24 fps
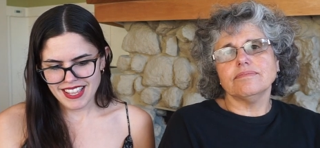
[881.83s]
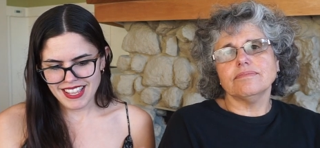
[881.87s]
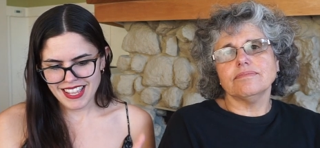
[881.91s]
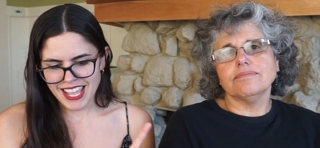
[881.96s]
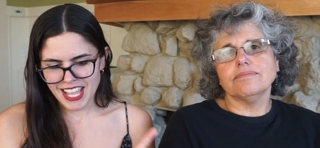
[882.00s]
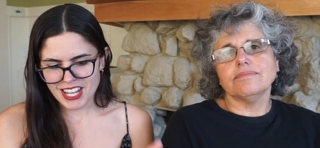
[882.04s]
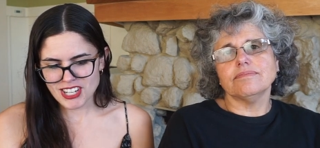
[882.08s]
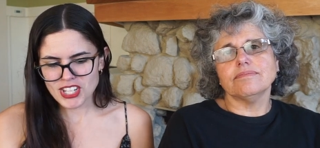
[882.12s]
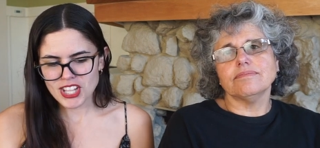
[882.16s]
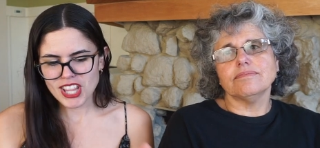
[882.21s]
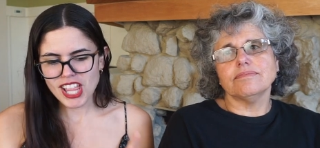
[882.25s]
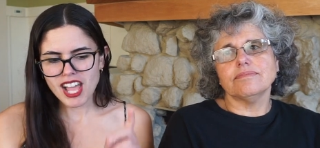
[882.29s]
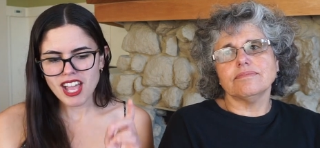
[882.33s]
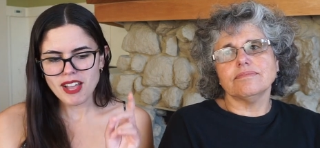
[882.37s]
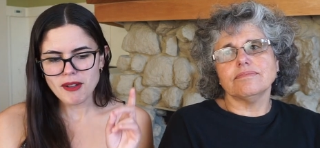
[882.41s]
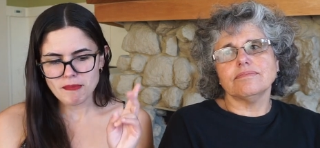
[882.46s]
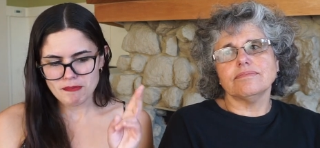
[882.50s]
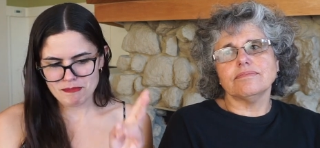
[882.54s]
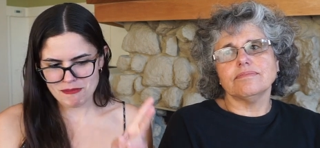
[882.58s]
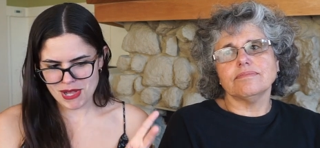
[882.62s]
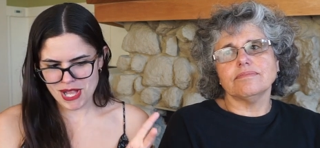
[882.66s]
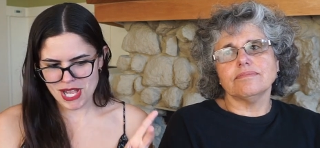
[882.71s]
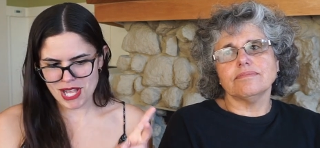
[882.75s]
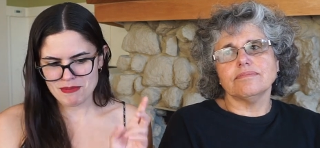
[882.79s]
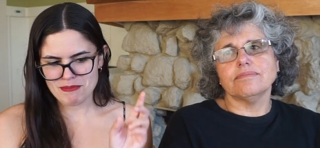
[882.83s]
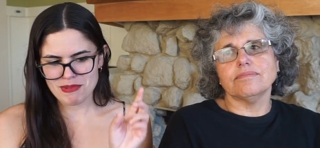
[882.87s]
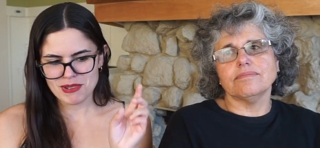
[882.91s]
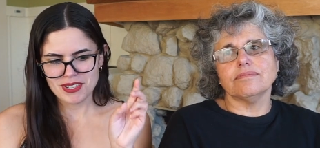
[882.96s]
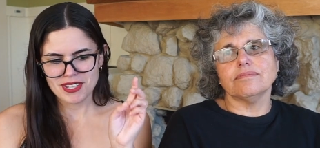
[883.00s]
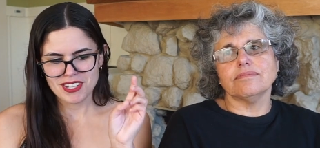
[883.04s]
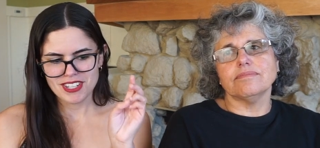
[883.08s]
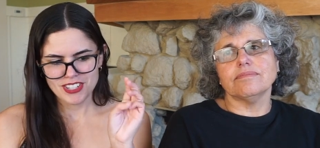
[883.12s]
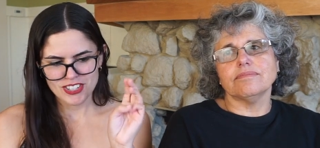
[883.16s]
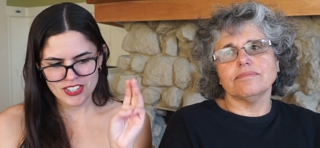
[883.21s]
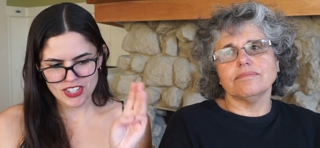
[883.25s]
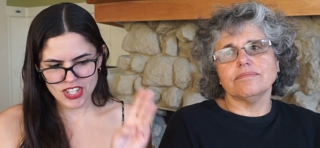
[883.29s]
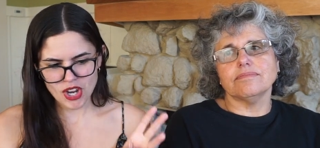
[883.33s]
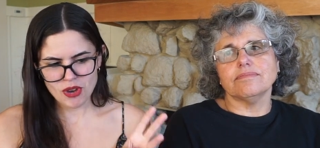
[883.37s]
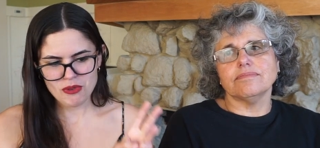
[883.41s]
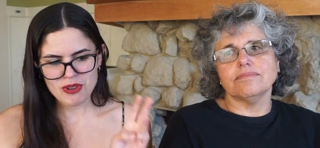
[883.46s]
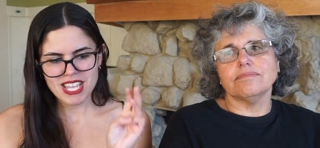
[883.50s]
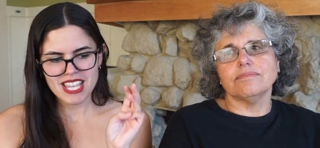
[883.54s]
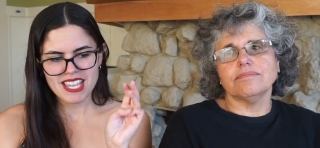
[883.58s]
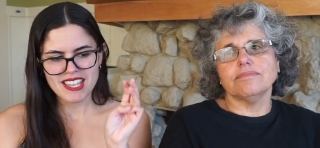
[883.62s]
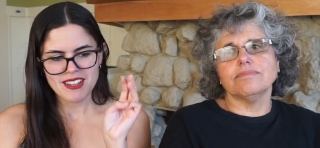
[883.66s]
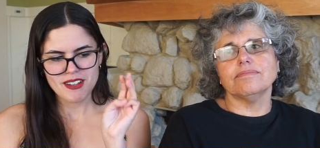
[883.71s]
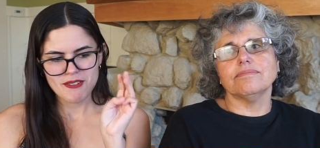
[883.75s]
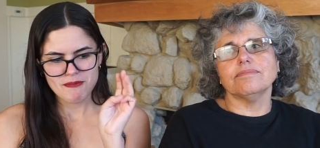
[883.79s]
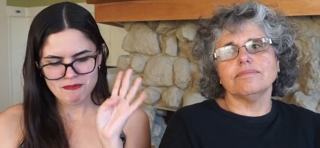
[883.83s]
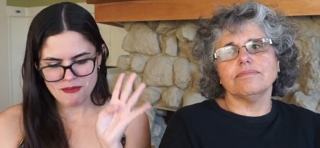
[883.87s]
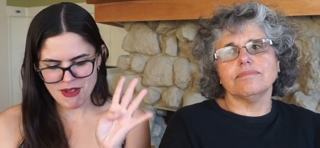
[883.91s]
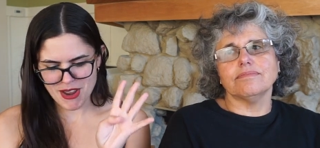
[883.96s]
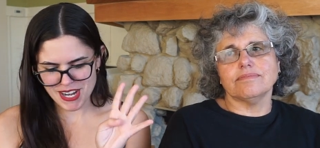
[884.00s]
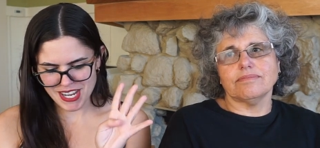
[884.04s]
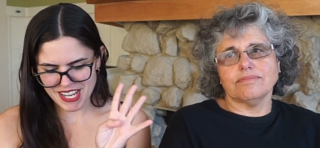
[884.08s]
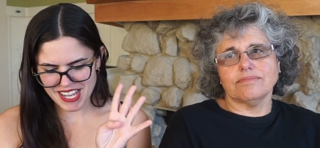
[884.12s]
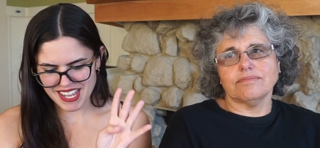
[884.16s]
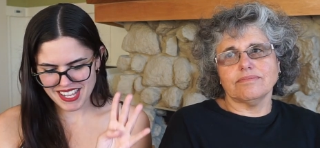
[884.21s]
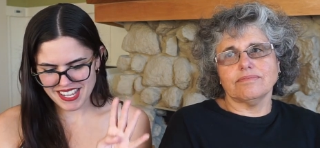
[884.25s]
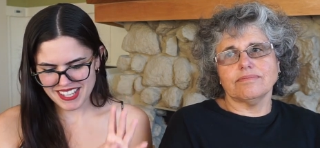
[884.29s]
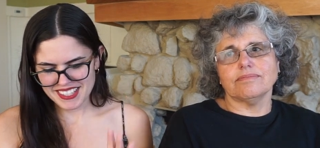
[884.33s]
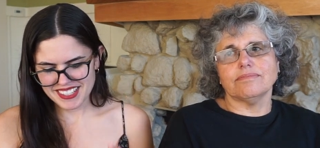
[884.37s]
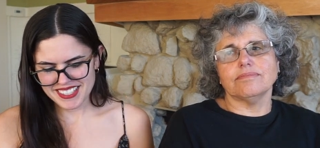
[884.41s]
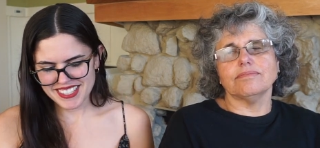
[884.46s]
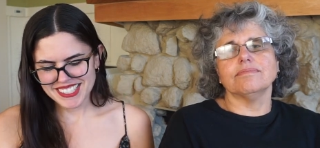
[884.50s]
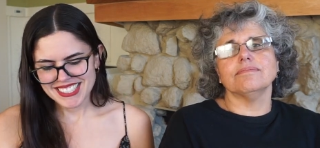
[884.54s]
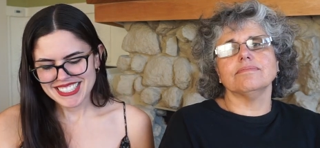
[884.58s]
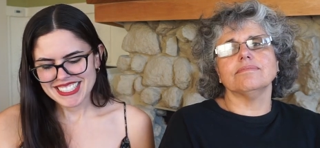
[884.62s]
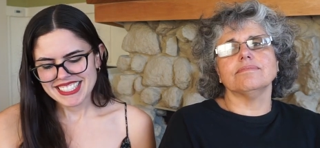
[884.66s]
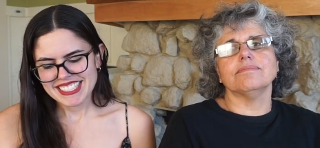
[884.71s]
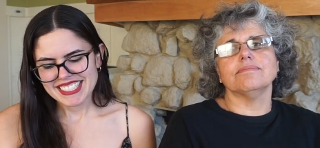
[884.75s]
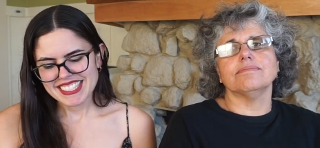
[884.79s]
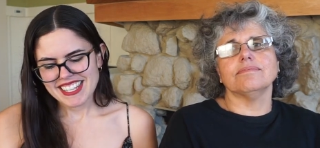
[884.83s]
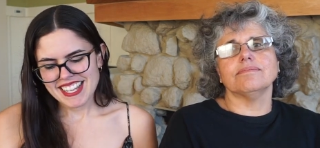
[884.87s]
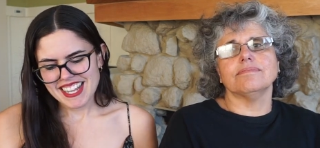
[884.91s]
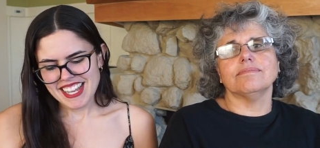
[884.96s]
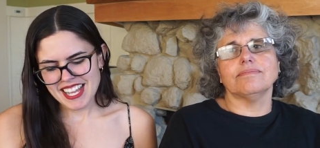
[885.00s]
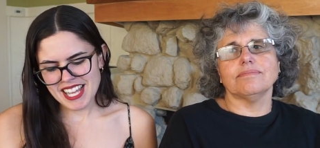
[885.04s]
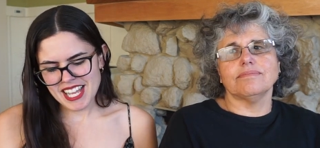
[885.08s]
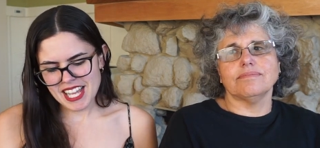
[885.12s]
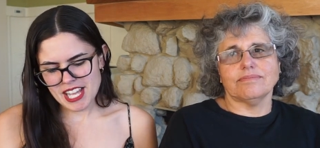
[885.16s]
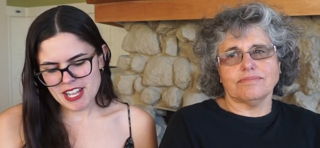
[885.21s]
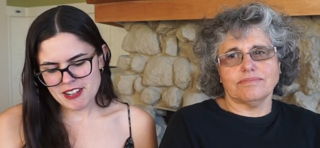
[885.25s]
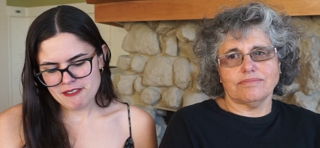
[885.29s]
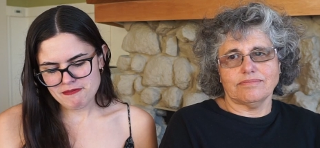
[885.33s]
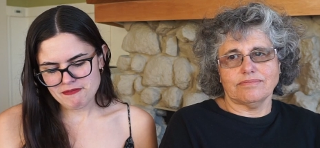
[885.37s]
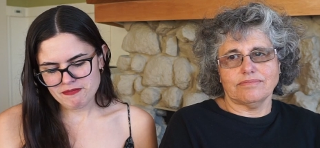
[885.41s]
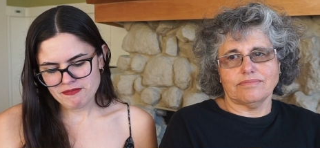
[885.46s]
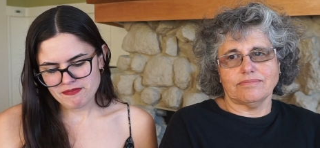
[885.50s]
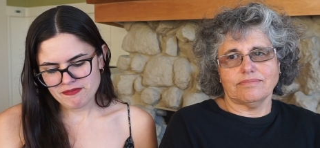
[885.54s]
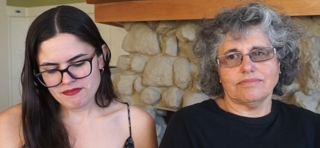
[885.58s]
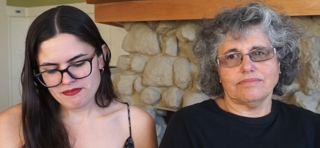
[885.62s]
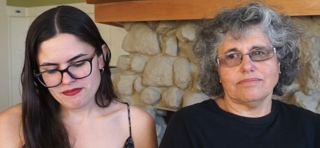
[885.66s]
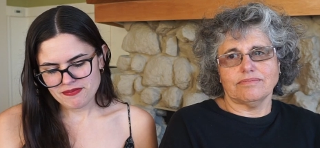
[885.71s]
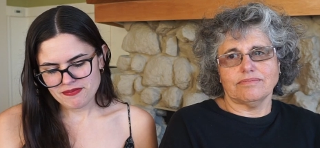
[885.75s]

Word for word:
Speaker 1: Angela, Bob, Joey, Monica. Um,